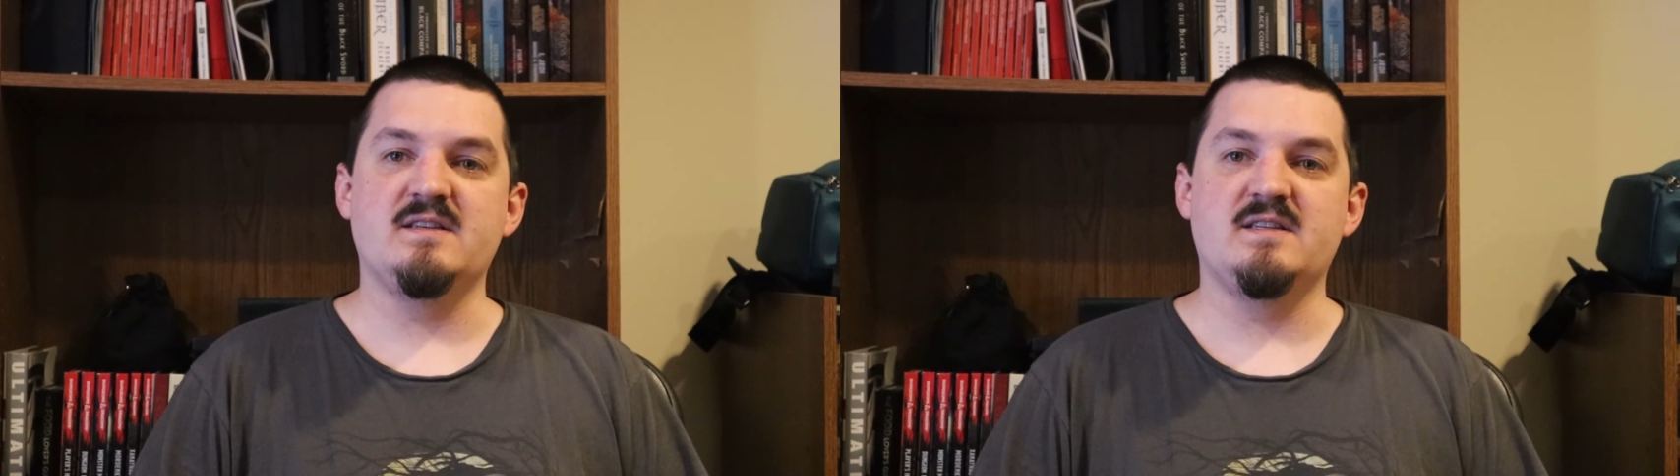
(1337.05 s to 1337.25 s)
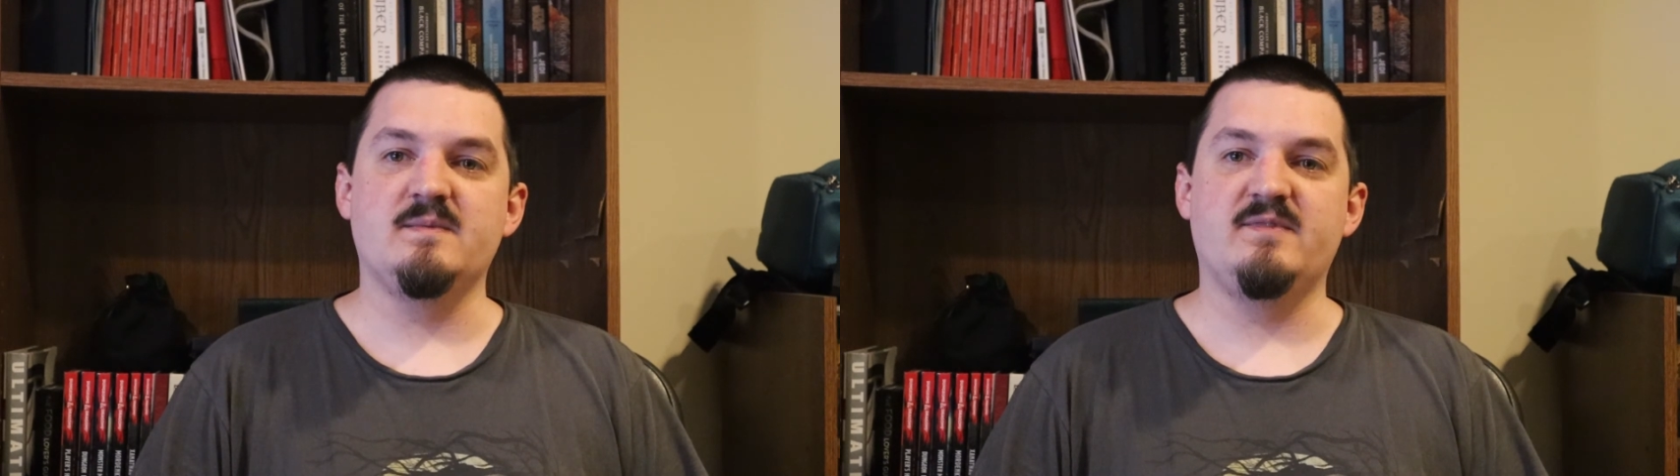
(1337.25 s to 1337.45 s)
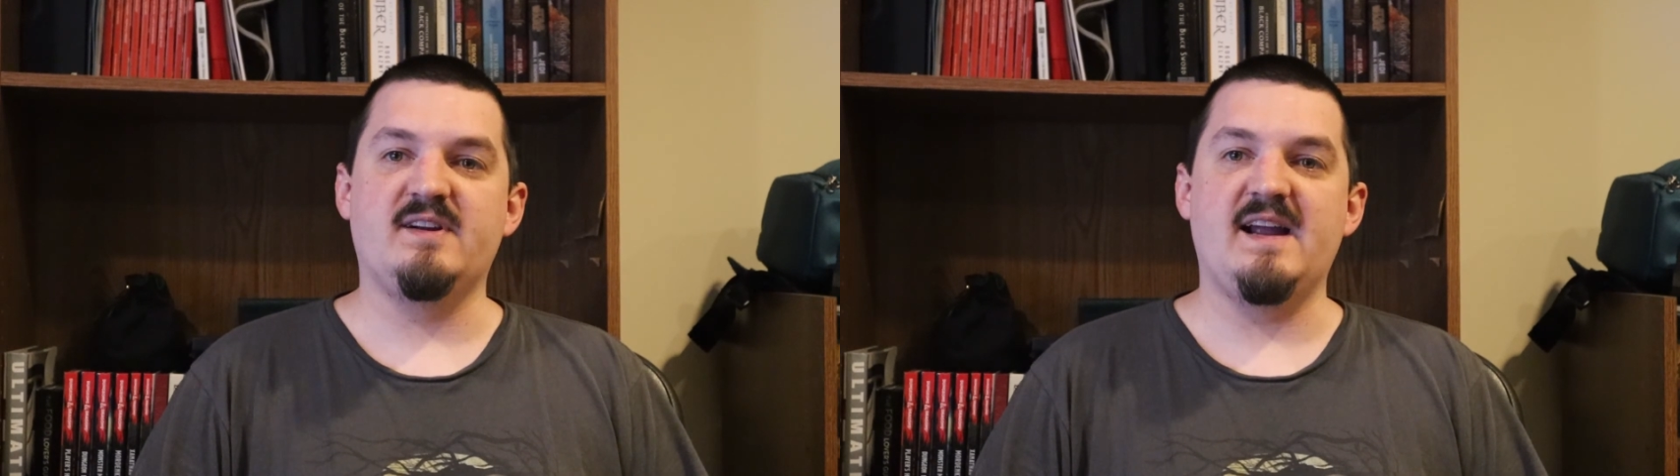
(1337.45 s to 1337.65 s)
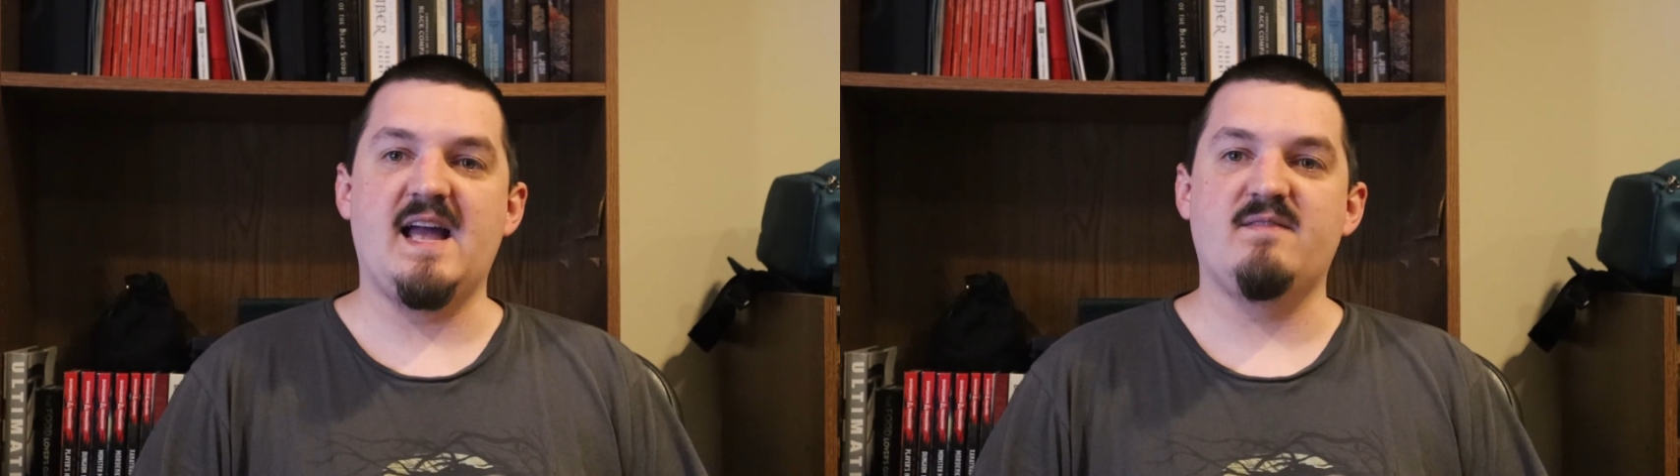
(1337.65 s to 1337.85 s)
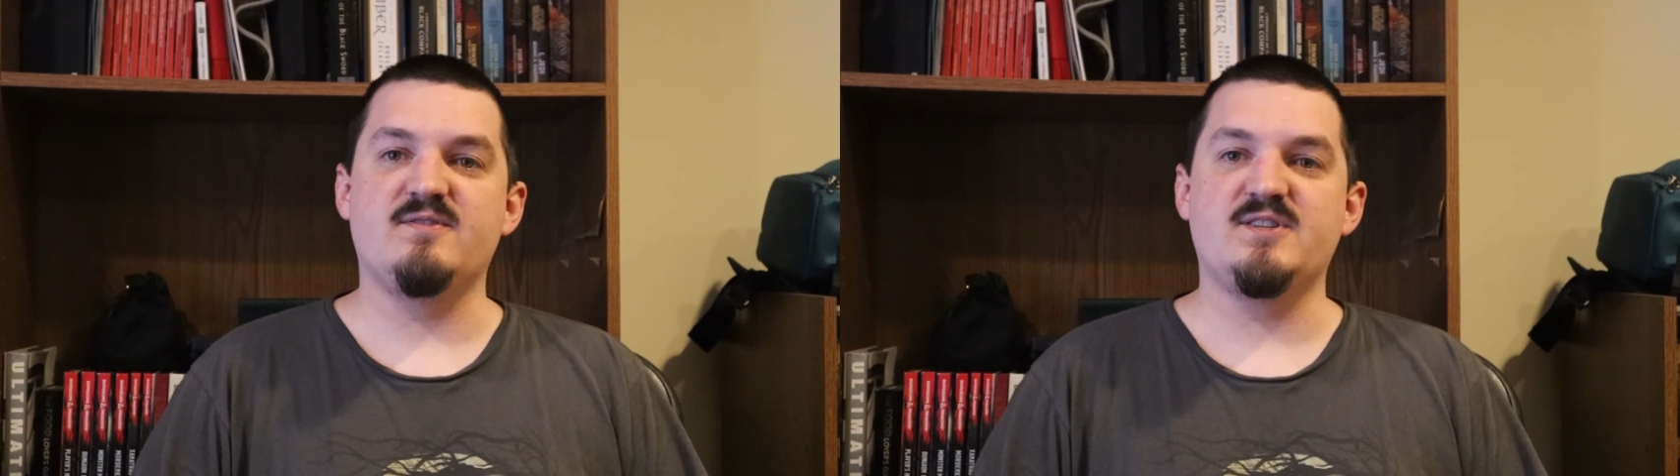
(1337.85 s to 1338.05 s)
some very
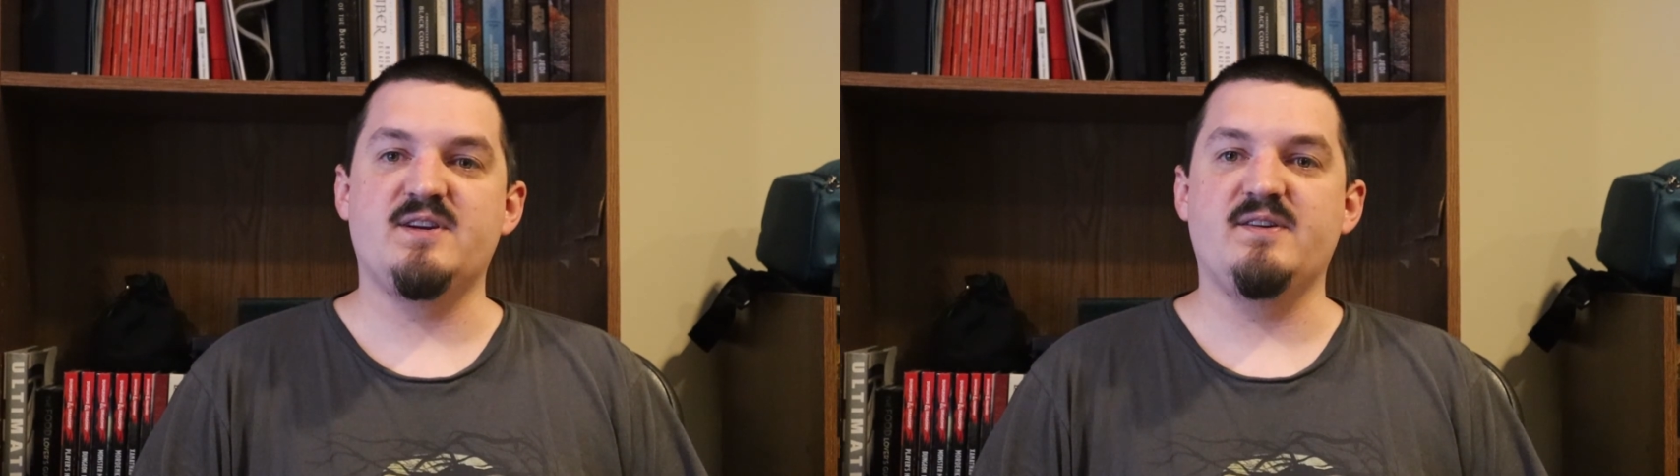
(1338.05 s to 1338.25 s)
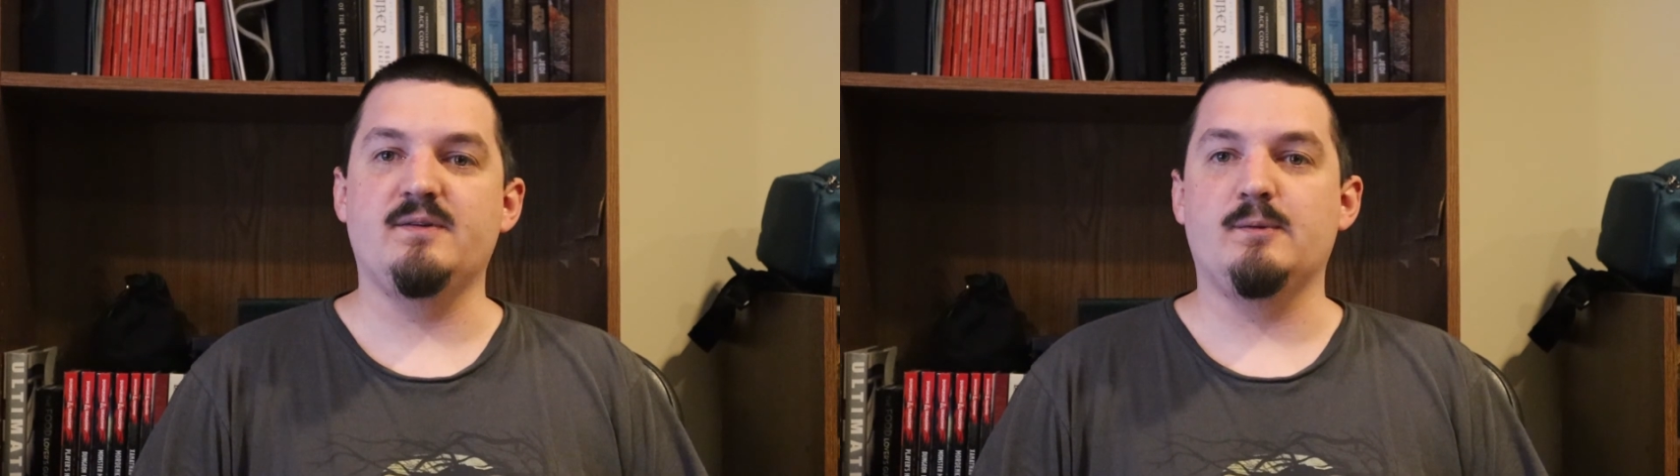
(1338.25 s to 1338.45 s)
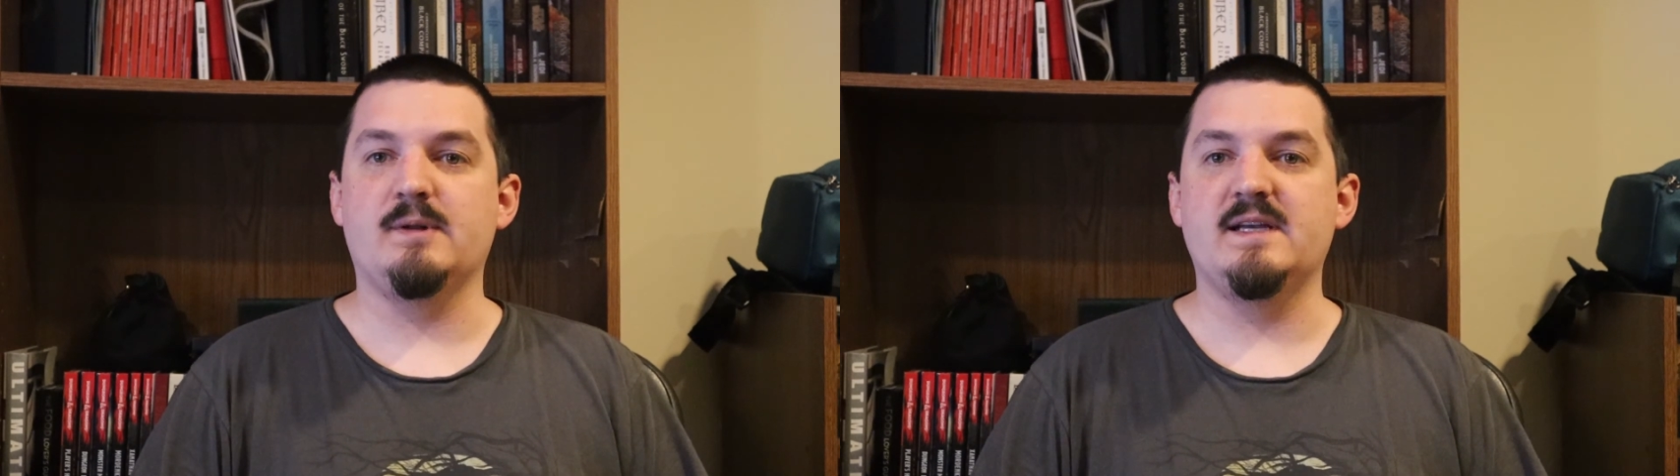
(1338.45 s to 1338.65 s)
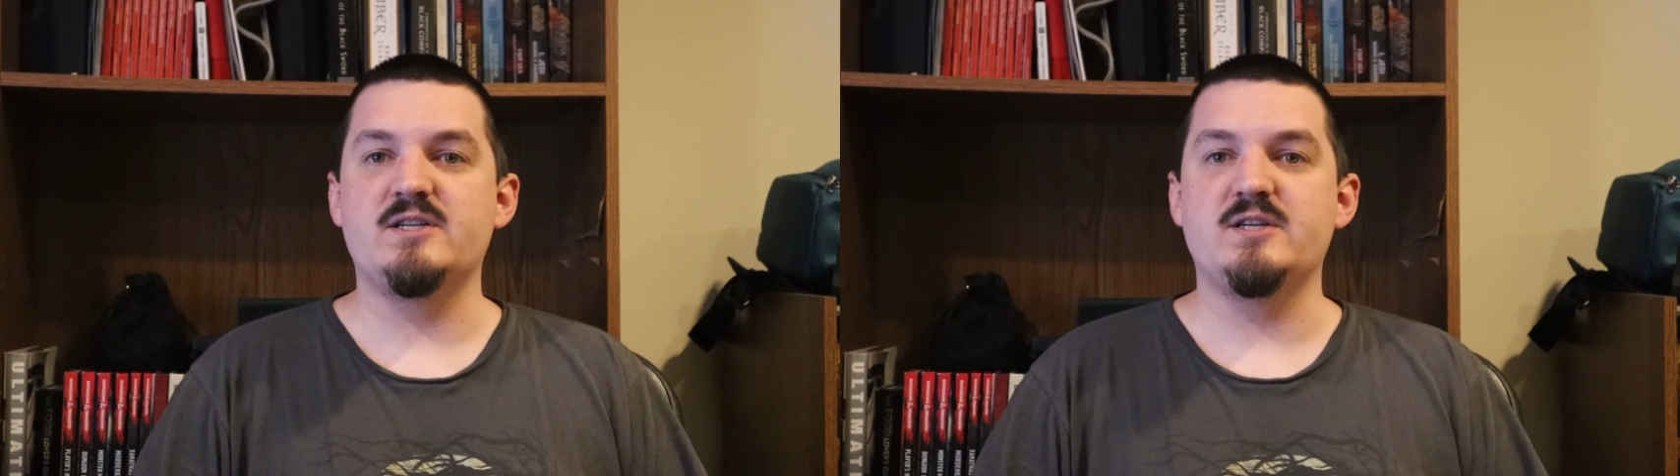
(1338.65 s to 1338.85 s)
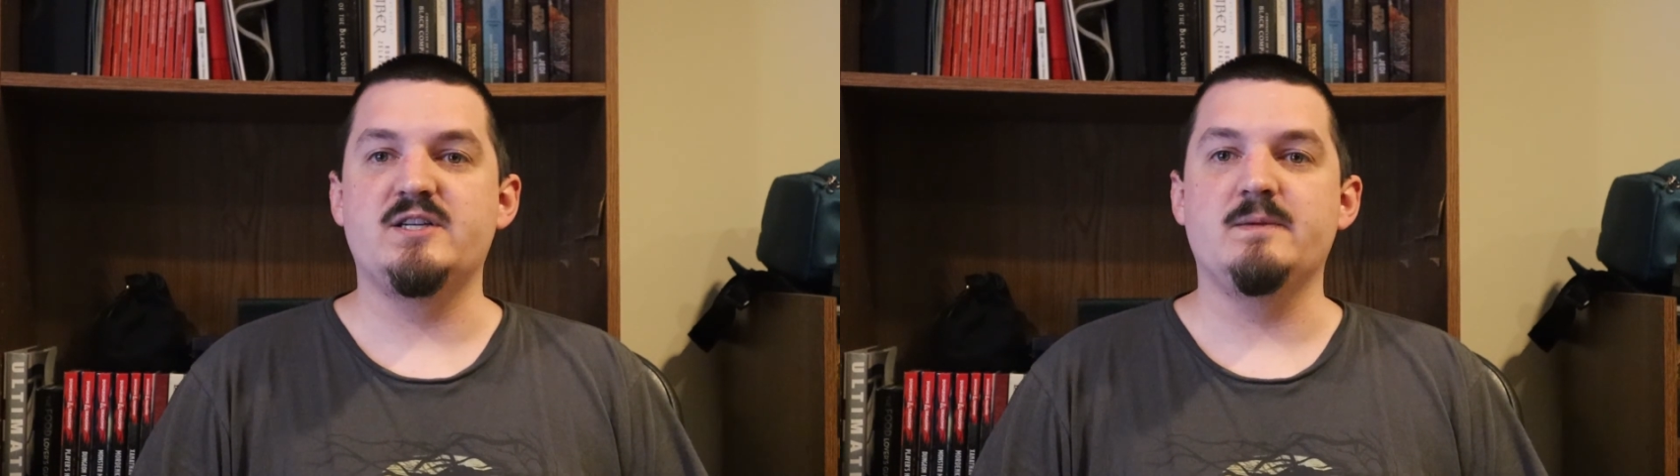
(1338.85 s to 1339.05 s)
adversarial
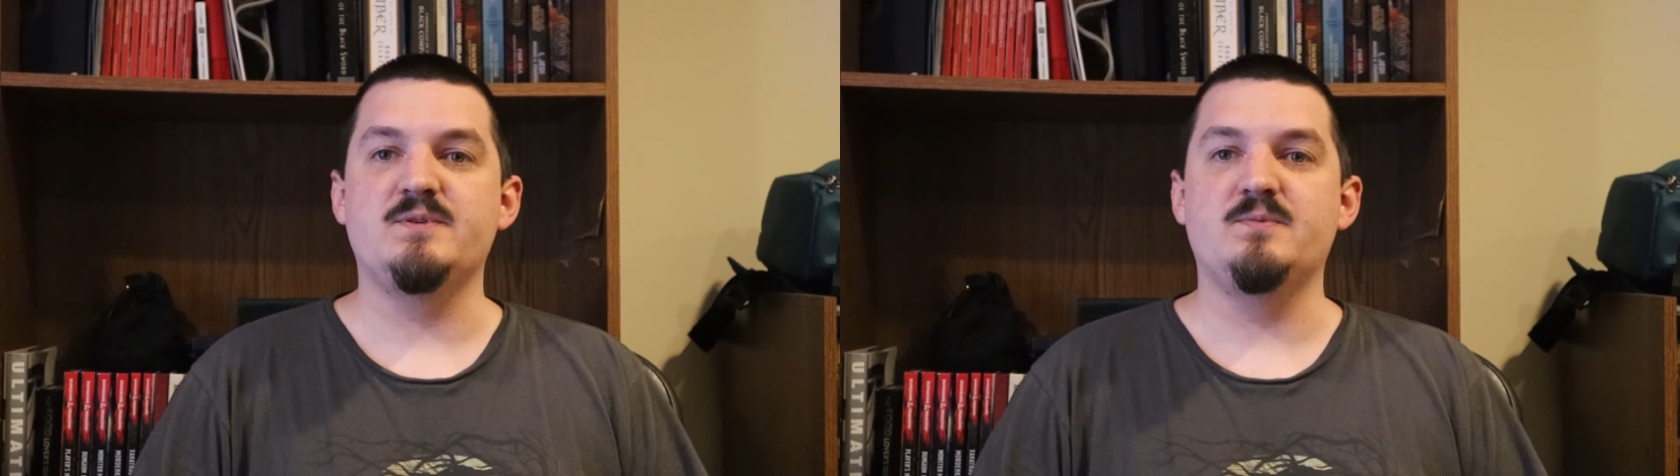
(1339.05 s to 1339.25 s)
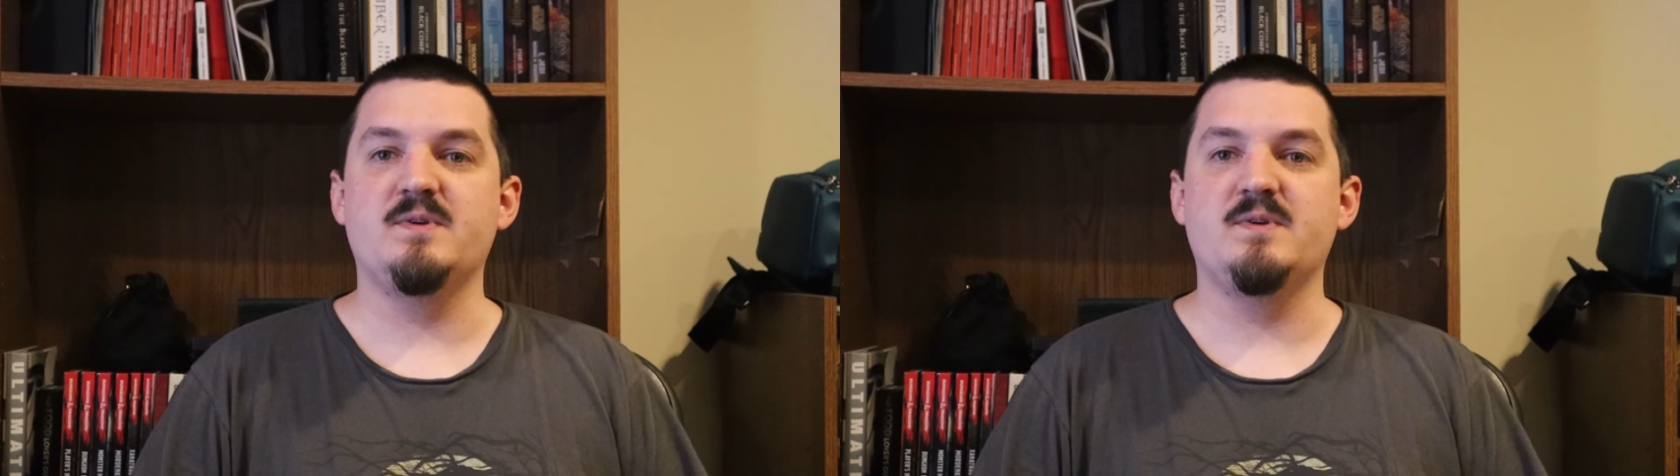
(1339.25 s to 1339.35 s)
relationships